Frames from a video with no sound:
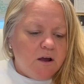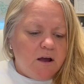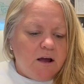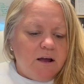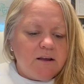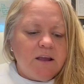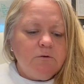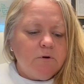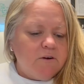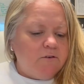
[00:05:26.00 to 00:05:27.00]
Get
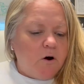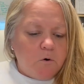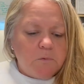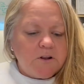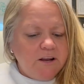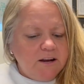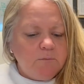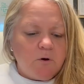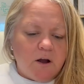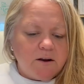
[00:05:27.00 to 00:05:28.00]
rid of home cleaning
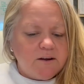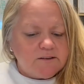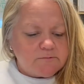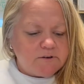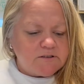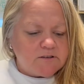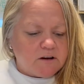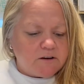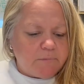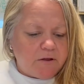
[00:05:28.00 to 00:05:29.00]
products. We just
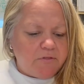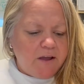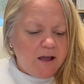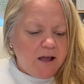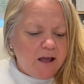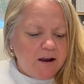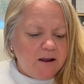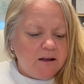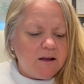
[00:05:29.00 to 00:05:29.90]
talked about that.